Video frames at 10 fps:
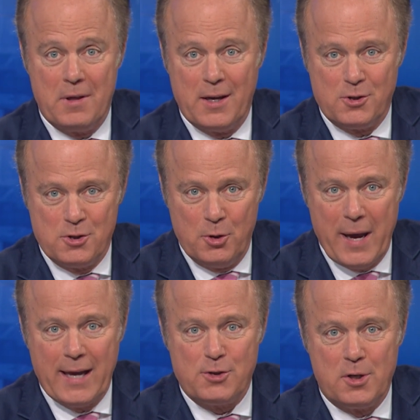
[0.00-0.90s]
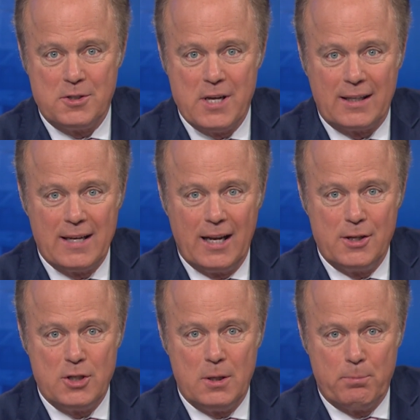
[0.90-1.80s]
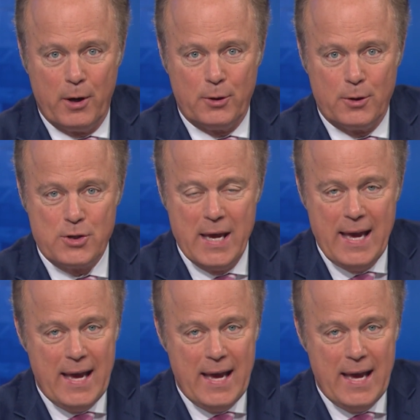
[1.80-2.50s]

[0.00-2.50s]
thanks to Axia Technology Partners.